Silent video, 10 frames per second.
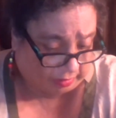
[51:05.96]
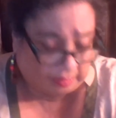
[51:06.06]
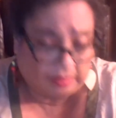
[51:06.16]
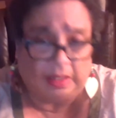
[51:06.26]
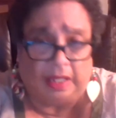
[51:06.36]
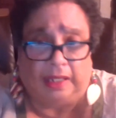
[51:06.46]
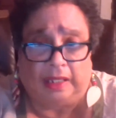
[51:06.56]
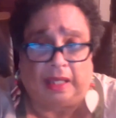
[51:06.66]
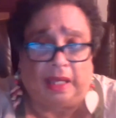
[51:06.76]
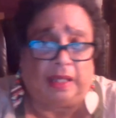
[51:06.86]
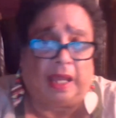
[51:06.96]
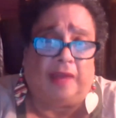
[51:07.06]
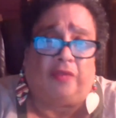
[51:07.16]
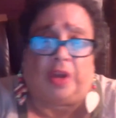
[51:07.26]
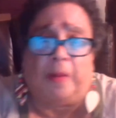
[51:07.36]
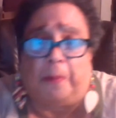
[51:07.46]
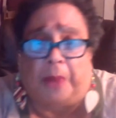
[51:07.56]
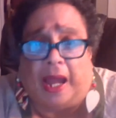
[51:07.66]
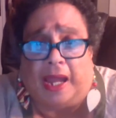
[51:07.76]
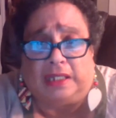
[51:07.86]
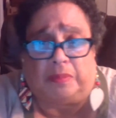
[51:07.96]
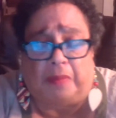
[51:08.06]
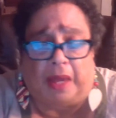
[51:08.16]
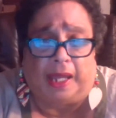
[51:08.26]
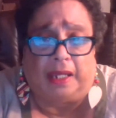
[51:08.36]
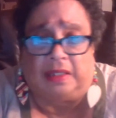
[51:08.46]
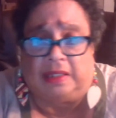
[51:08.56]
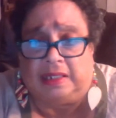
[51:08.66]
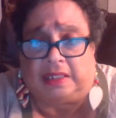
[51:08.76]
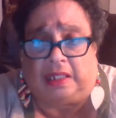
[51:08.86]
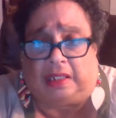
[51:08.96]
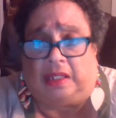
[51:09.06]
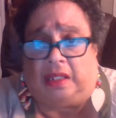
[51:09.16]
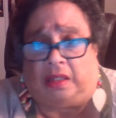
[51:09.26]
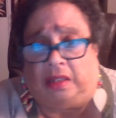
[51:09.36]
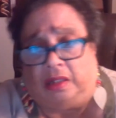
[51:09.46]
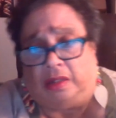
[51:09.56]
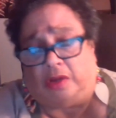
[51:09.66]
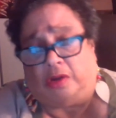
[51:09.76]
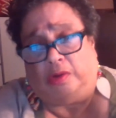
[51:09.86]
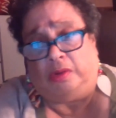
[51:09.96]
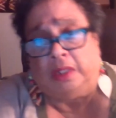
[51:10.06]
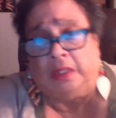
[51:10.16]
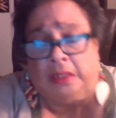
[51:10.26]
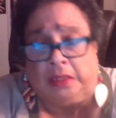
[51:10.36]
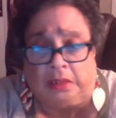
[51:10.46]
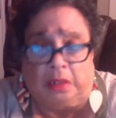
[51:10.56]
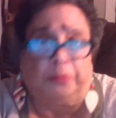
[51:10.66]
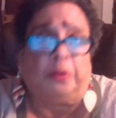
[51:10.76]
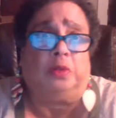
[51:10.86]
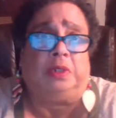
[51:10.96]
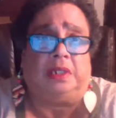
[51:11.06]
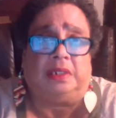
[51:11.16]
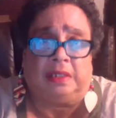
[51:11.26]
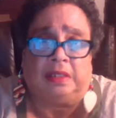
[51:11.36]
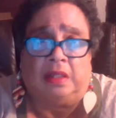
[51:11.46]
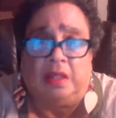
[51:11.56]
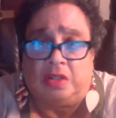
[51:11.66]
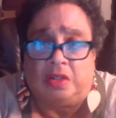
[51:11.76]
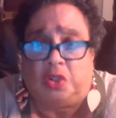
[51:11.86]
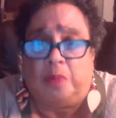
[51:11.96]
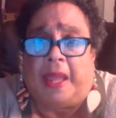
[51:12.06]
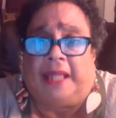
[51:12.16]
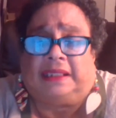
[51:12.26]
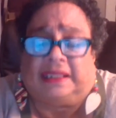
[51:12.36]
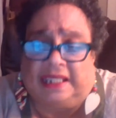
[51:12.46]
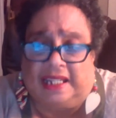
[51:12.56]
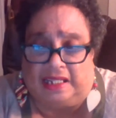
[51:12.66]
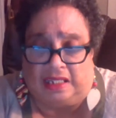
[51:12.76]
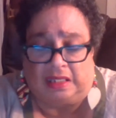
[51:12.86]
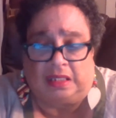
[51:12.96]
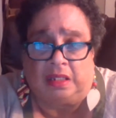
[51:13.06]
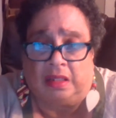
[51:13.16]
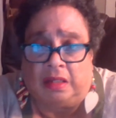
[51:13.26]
could say, I've combined my holistic and clinical approaches to make sense.